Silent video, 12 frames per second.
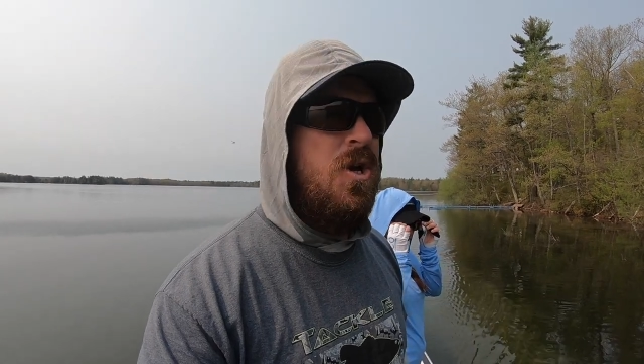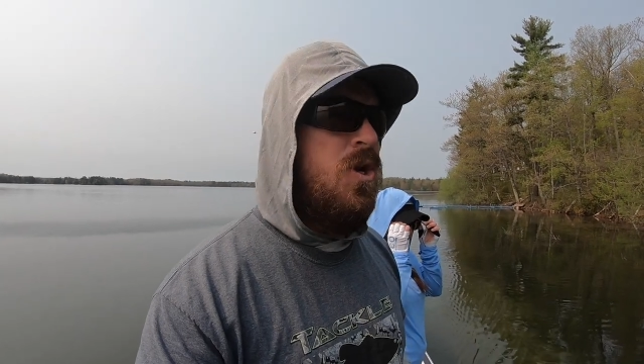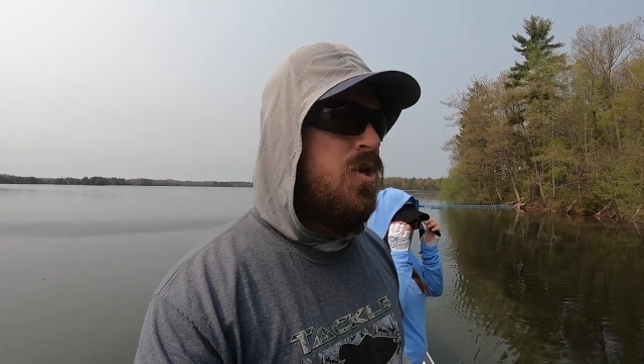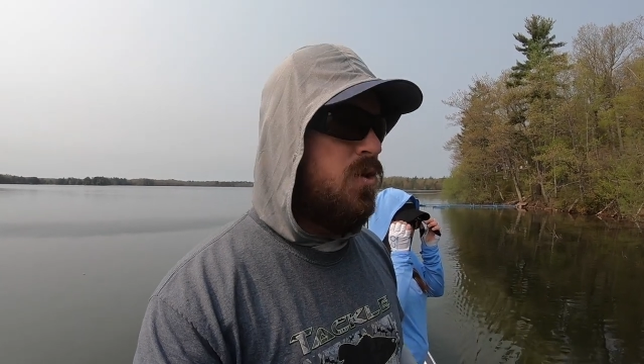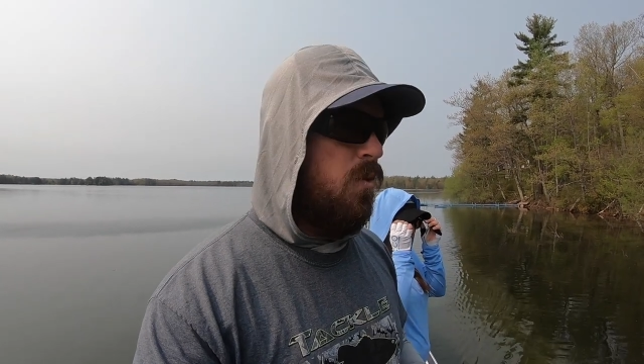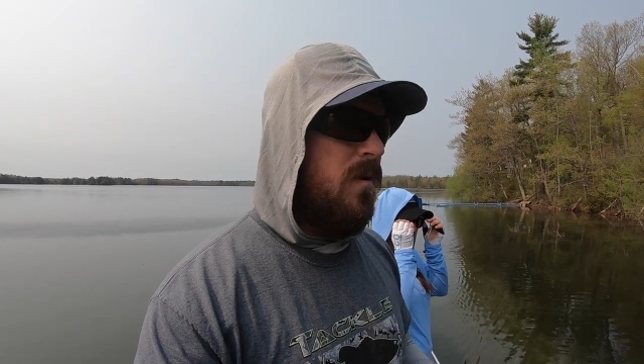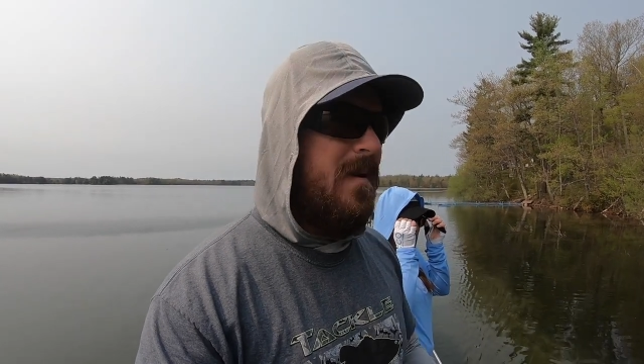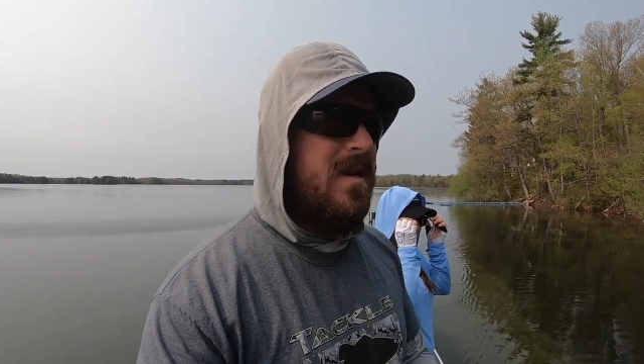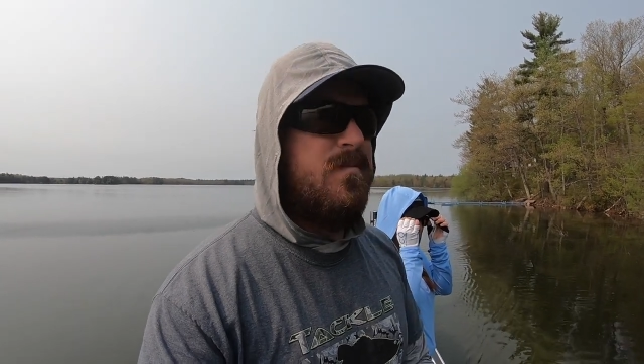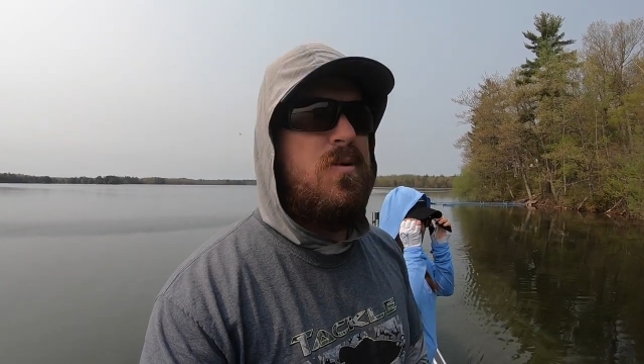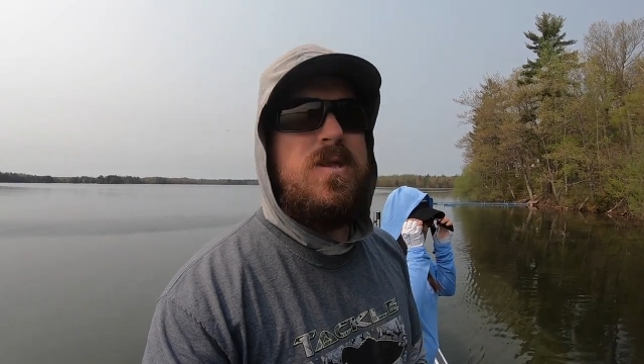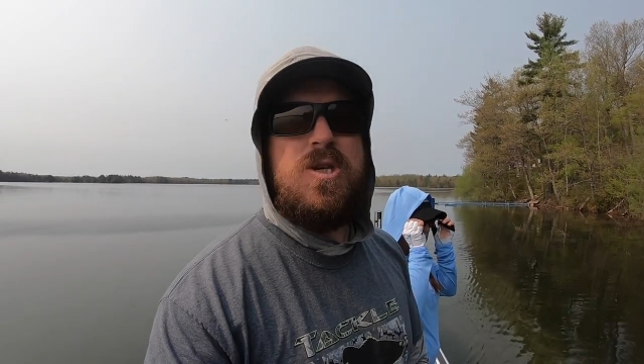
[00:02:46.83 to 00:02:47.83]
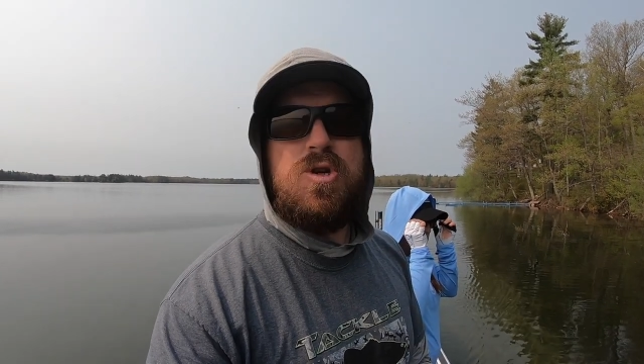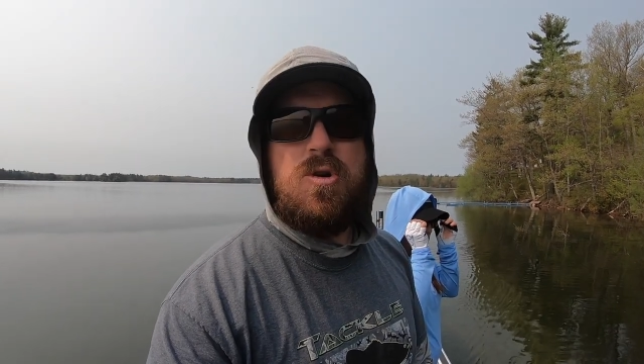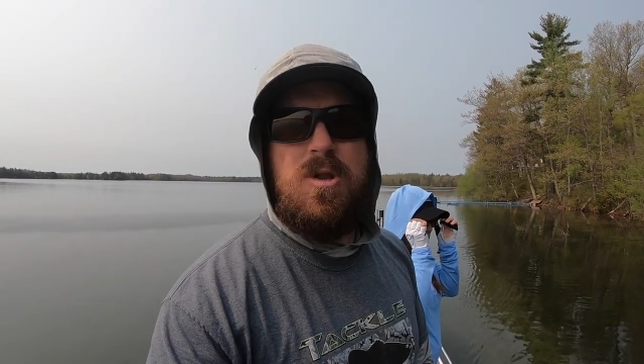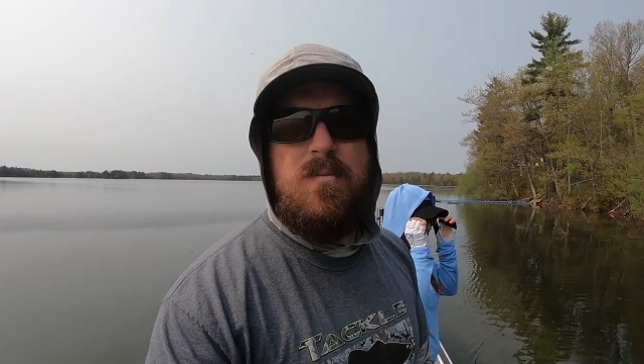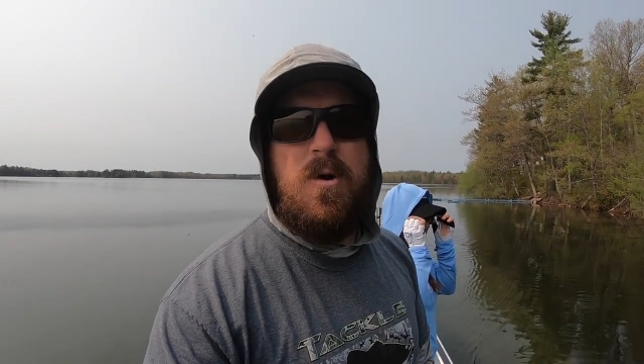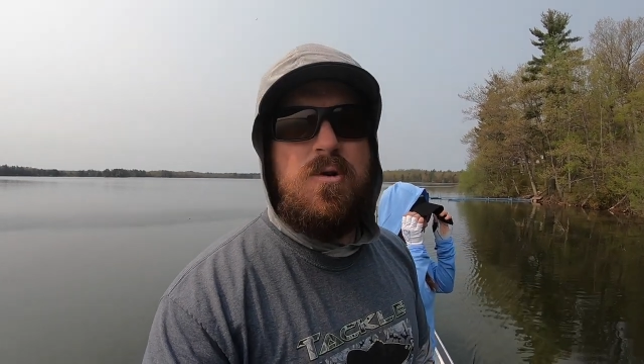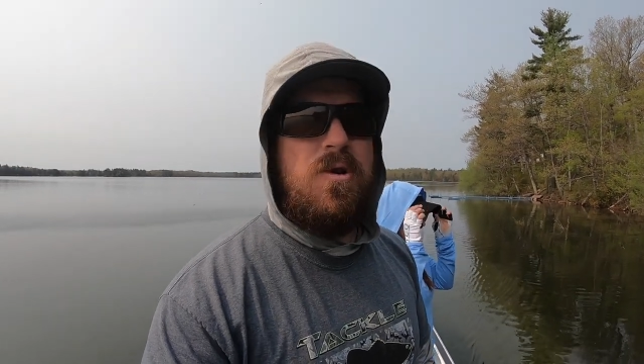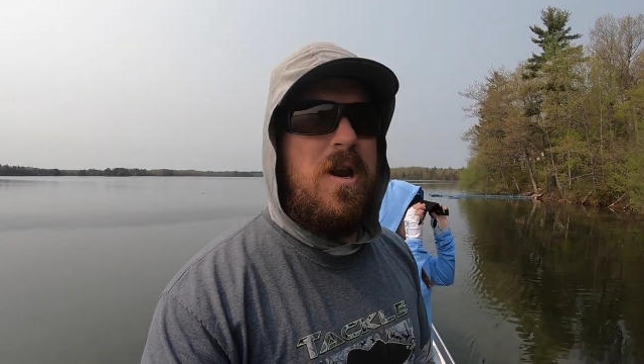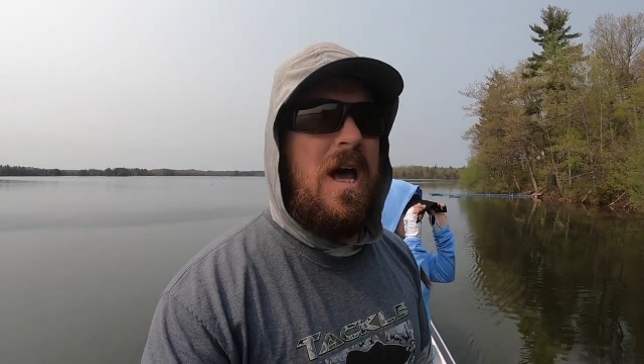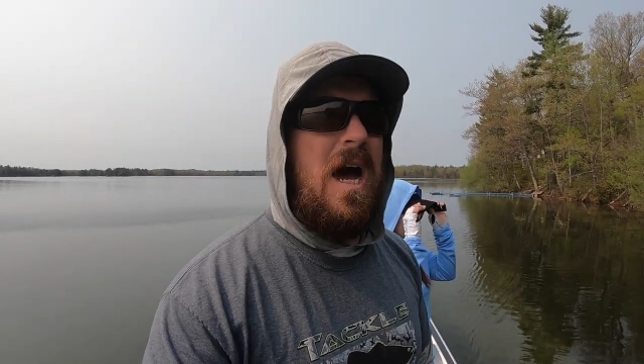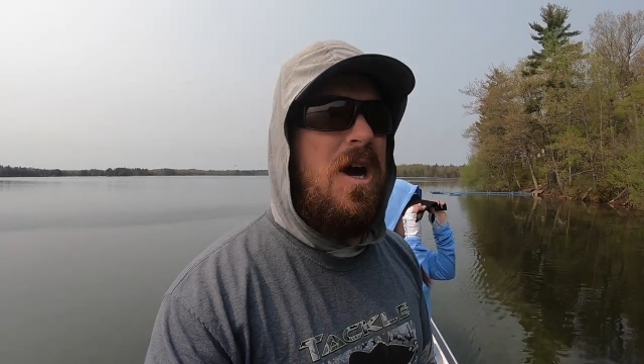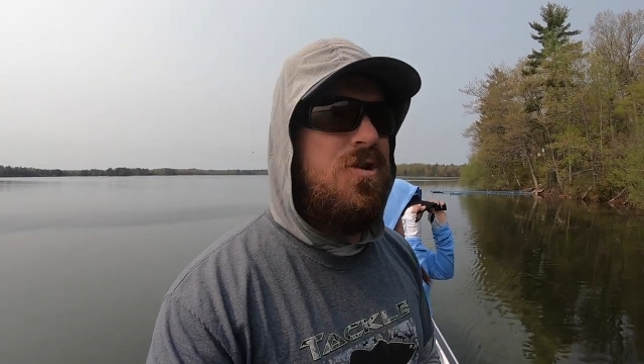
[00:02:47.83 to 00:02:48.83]
So we're about to put this trolling motor on
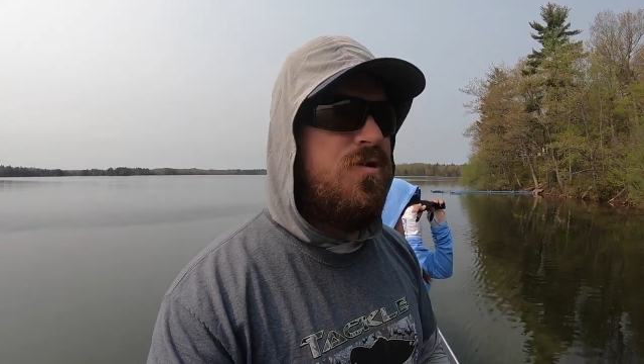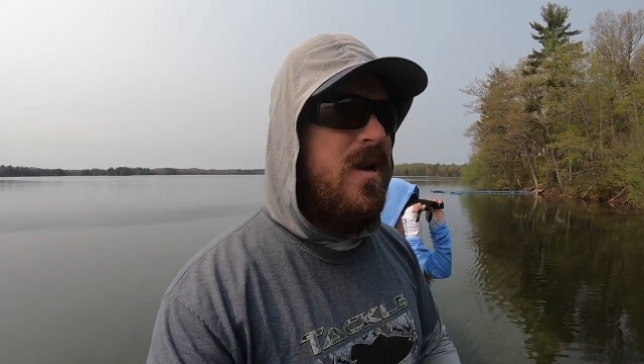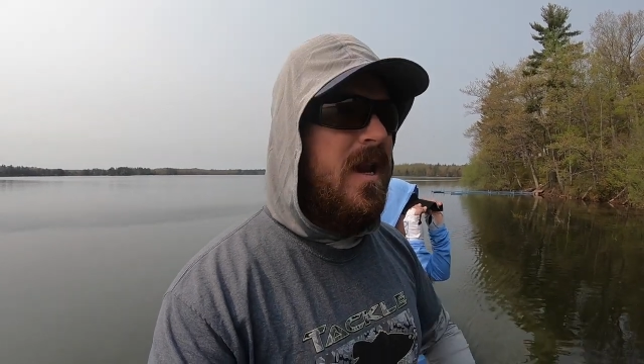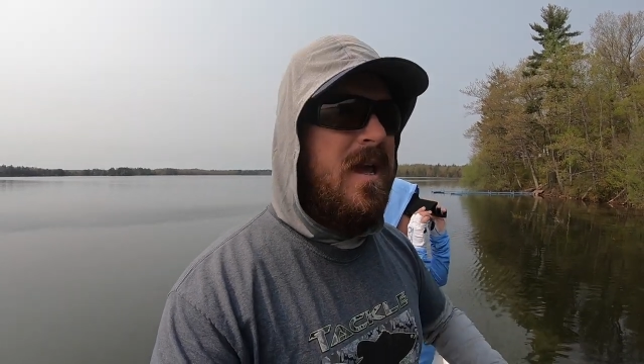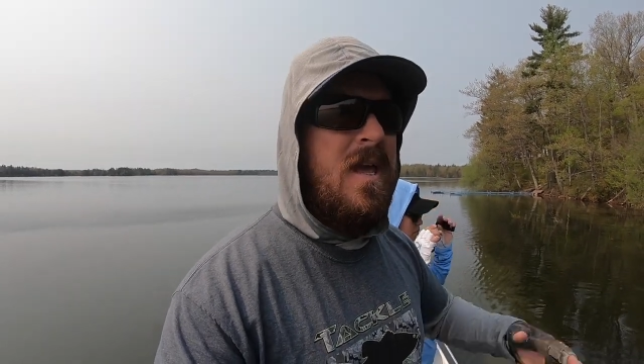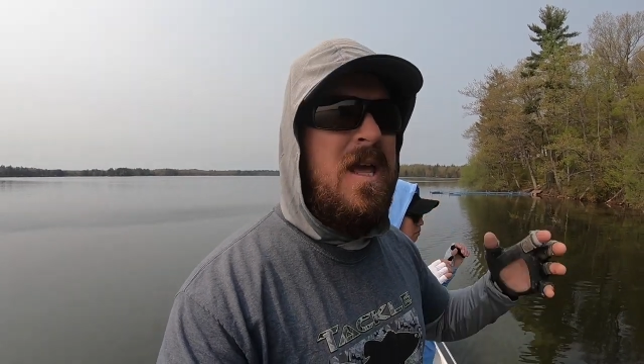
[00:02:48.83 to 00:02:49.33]
100,